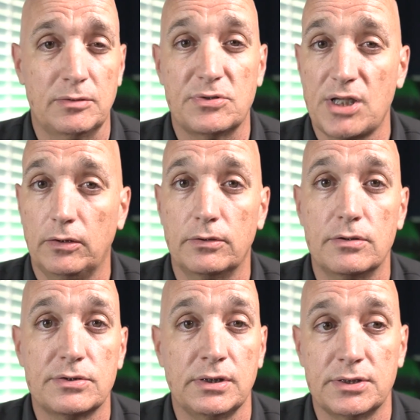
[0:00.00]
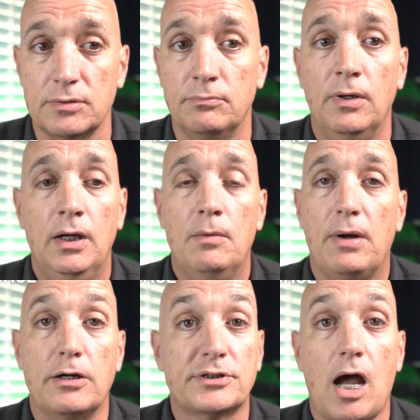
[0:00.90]
some sellers and some
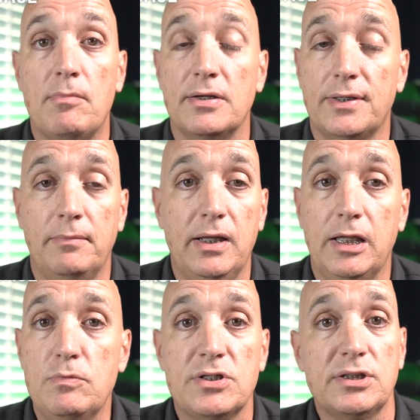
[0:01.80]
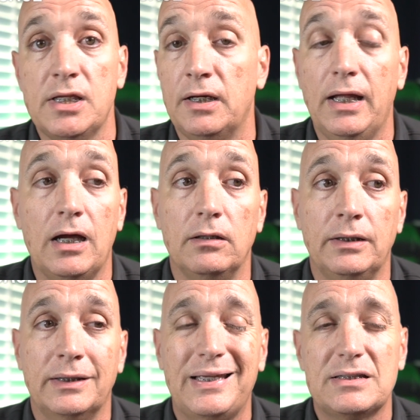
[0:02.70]
buyers comment like, man, he was just in and out.
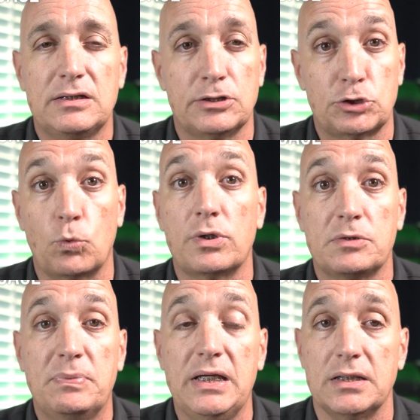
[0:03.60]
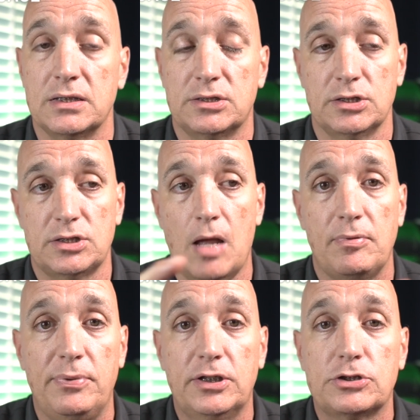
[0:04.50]
Like, that's the shortest piece. It's just
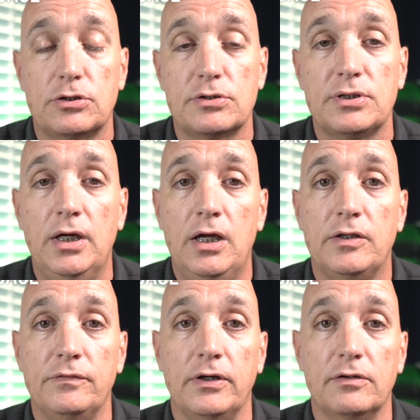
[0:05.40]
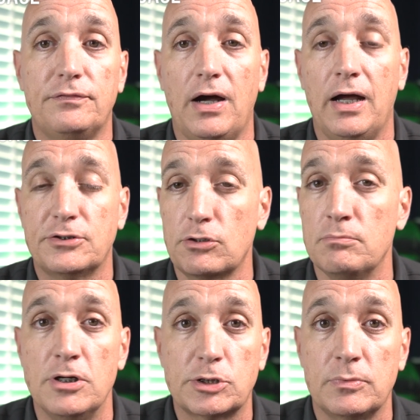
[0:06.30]
snapping pictures. They verify
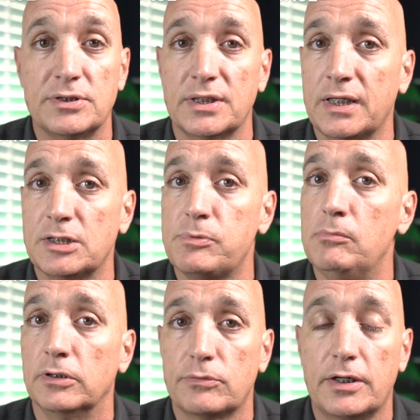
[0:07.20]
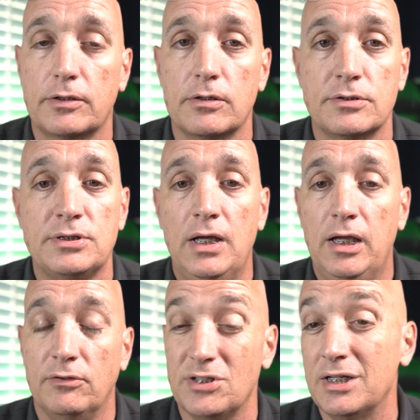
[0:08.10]
certain measurements against public records.
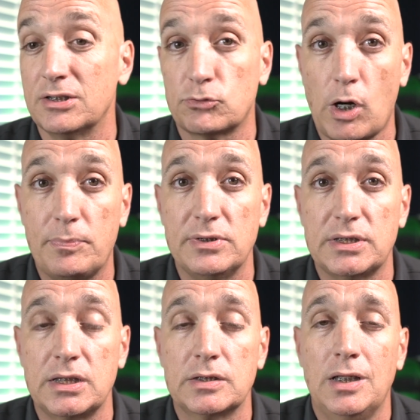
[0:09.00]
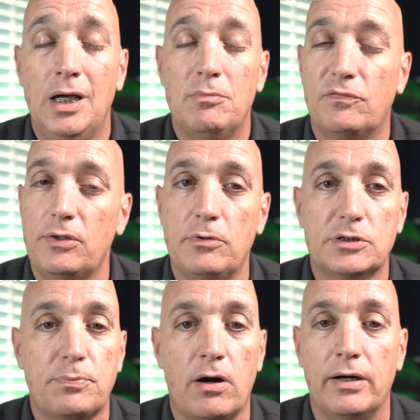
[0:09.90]
If there's any discrepancies. But for the
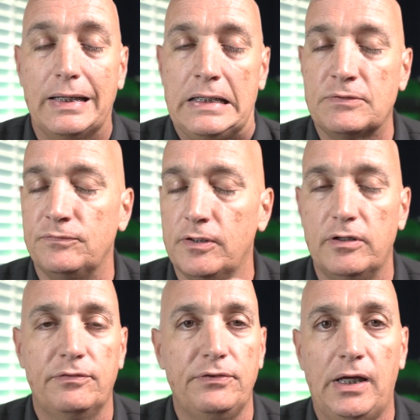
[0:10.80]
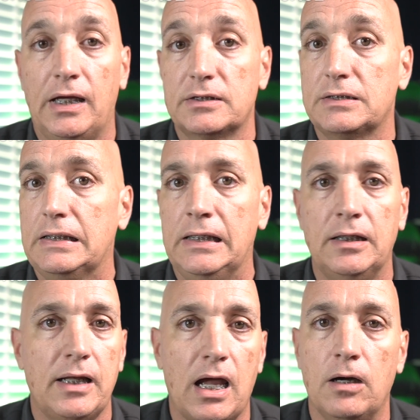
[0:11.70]
most part, it's very fast, in
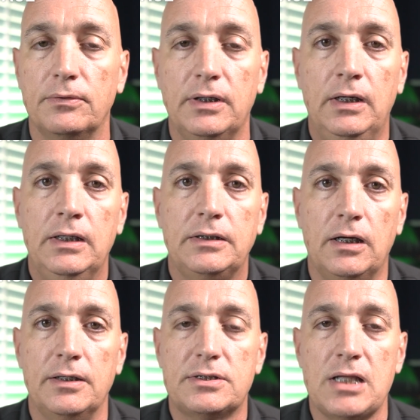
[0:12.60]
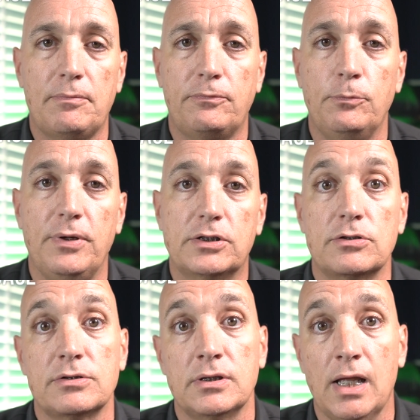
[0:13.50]
and out, done, snap a few
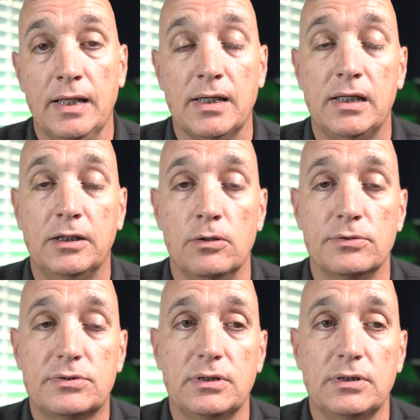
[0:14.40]
pictures, and then he goes